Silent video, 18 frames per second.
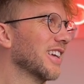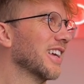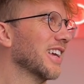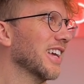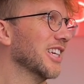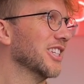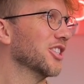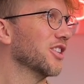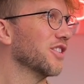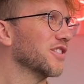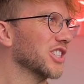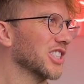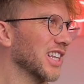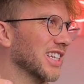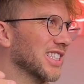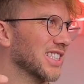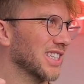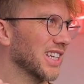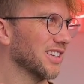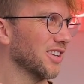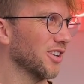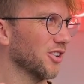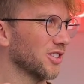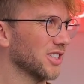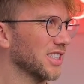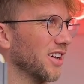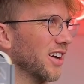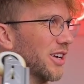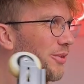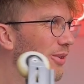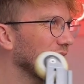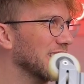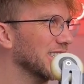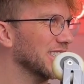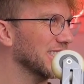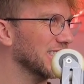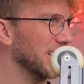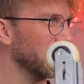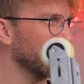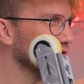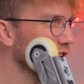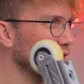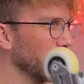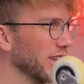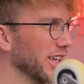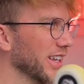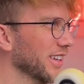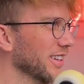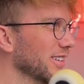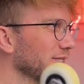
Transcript: he should have just like slid along sideways instead of rolling. It'd